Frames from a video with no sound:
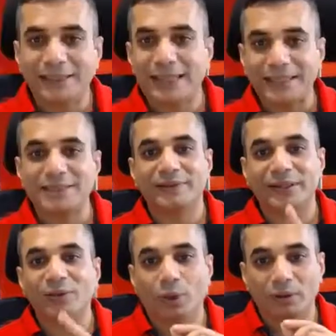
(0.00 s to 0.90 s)
that's
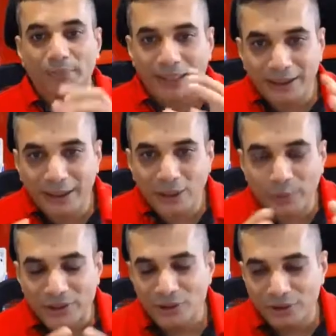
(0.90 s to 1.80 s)
really what my key
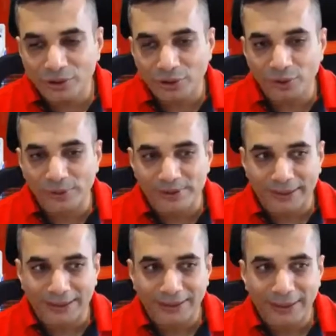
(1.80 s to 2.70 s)
question to you is,
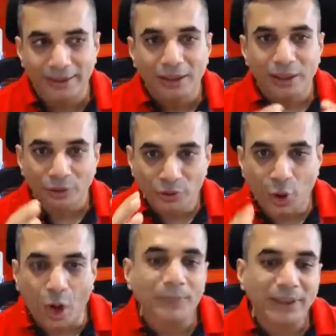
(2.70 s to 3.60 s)
right? Yeah.
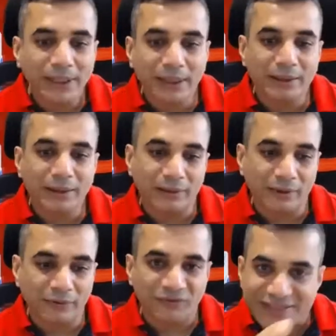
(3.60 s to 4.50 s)
Normally,
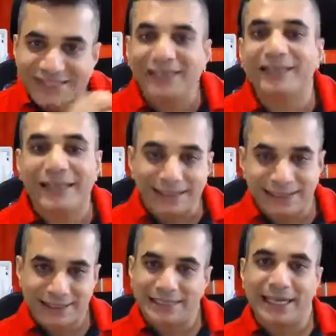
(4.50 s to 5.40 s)
physical
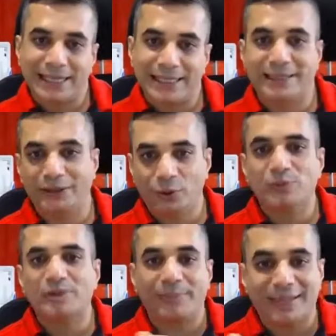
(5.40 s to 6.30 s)
exercise and to
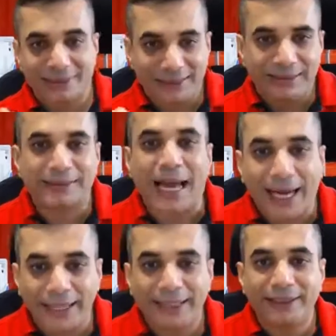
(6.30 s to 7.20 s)
some extent
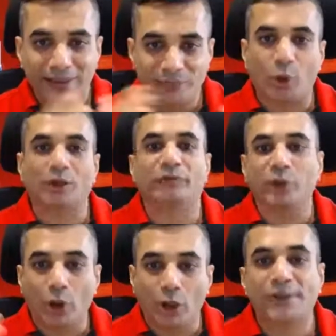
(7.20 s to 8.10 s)
diet is what we
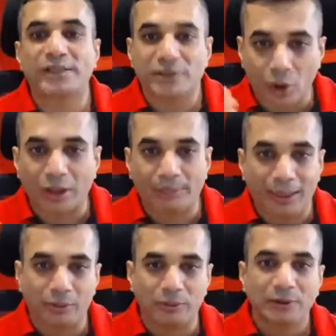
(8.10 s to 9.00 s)
always talk
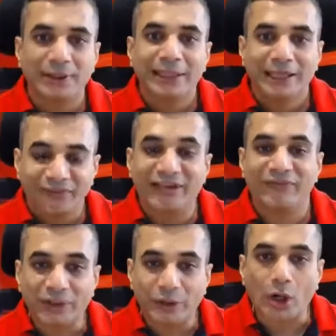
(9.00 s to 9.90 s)
about when
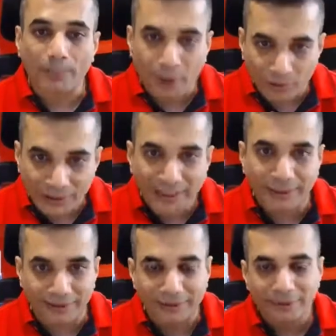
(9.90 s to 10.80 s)
we talk about
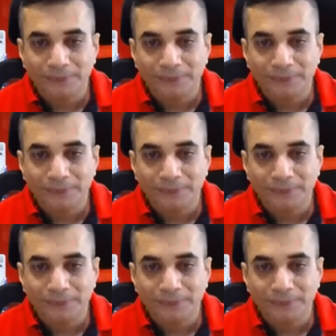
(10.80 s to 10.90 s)
health.